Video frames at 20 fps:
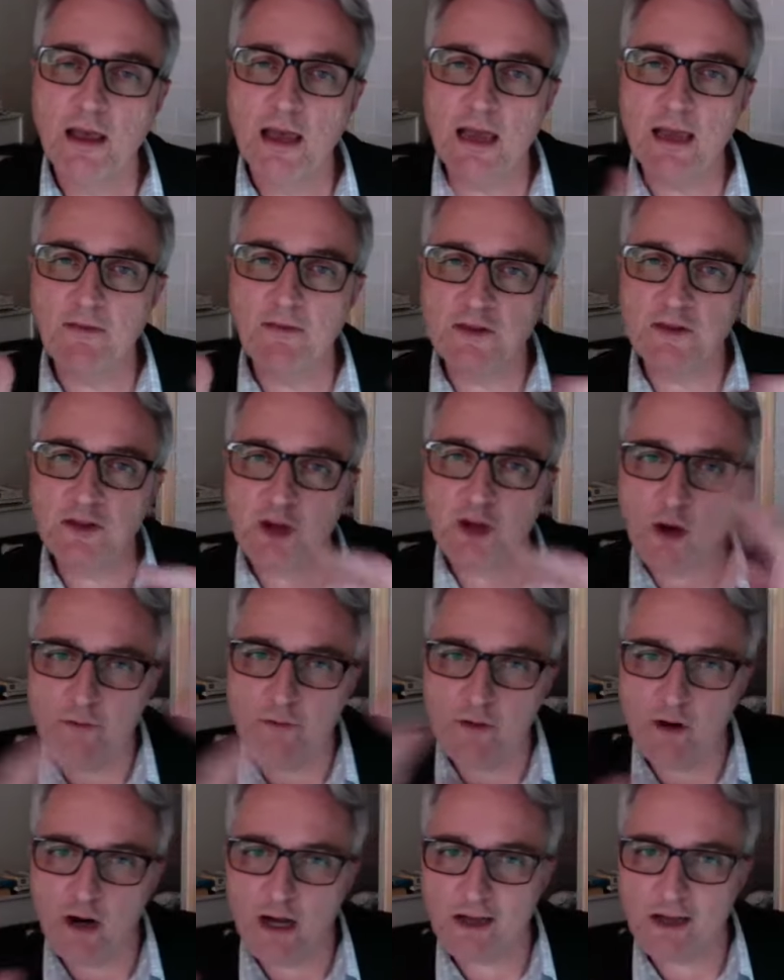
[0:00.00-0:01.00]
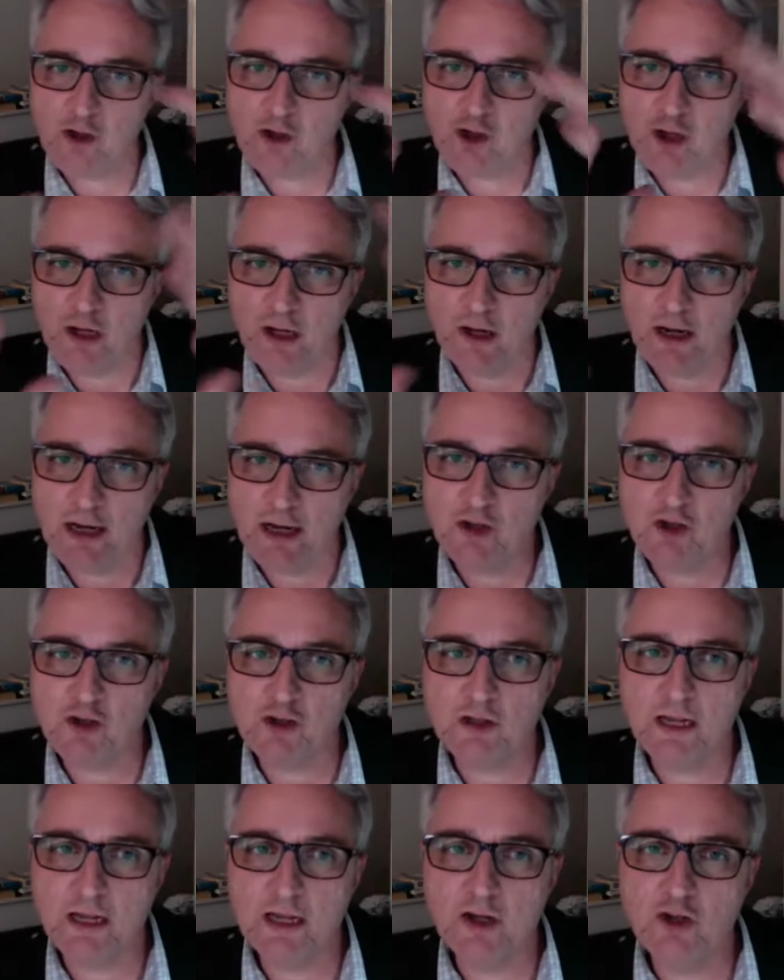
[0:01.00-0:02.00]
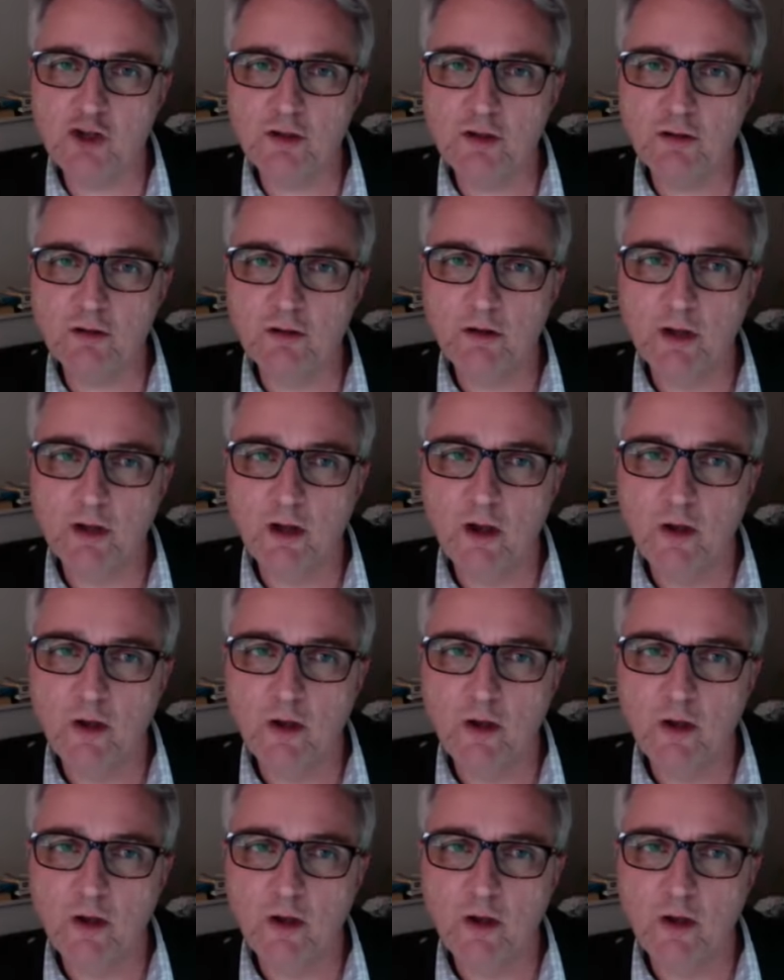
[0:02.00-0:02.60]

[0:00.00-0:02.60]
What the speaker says: and this overarching legislation,